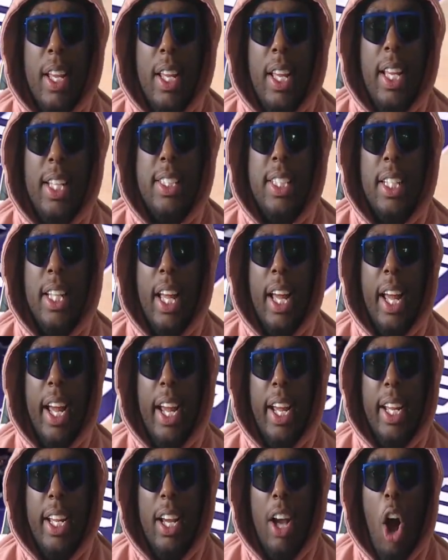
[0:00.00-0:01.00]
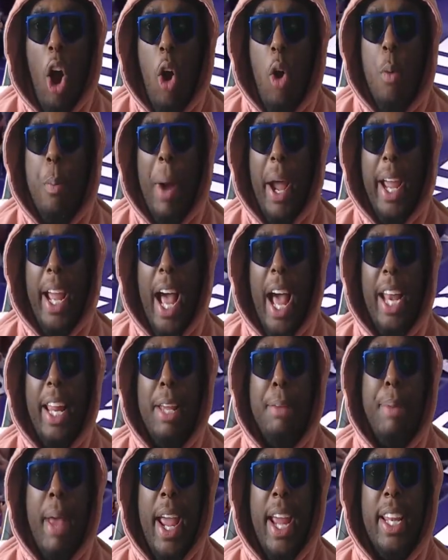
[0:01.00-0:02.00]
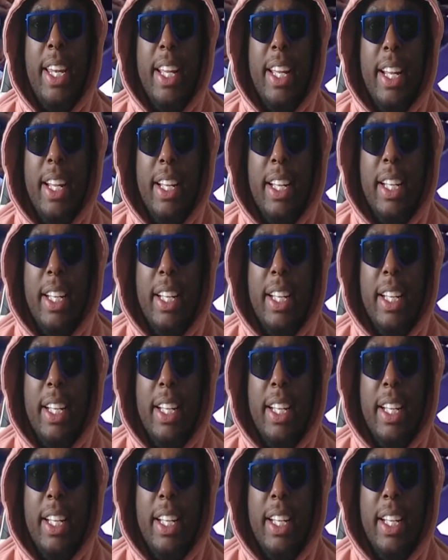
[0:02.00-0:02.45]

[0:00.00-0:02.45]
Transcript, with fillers: Easy leg. Oh my God, he banged it.